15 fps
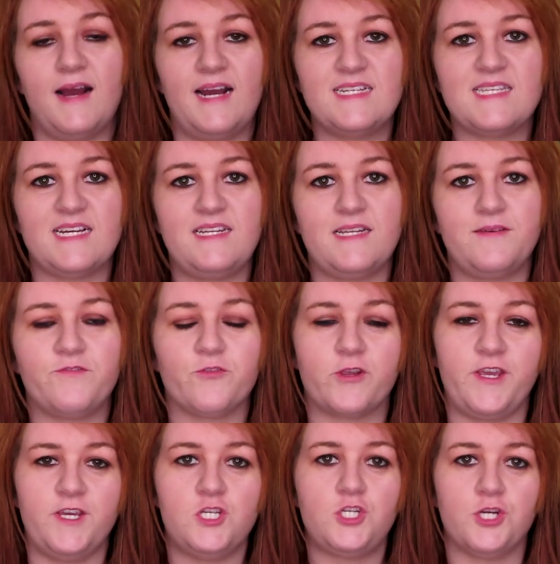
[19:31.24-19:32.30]
I signed up for
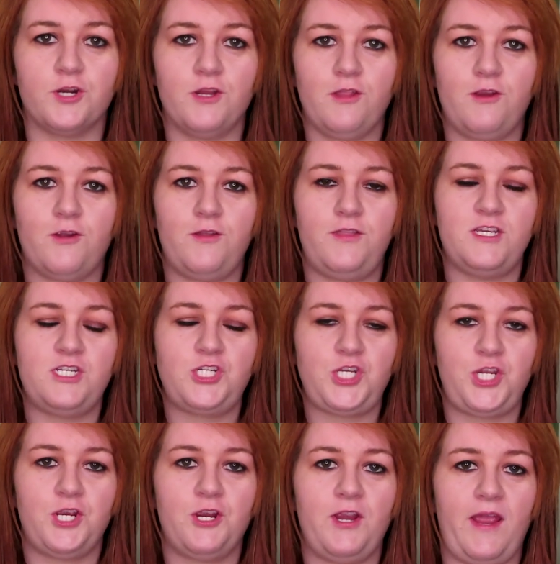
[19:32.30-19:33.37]
Gish earlier this
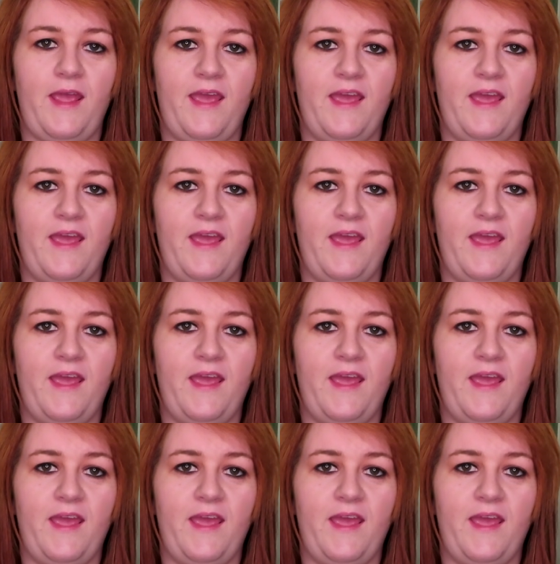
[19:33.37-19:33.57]
year,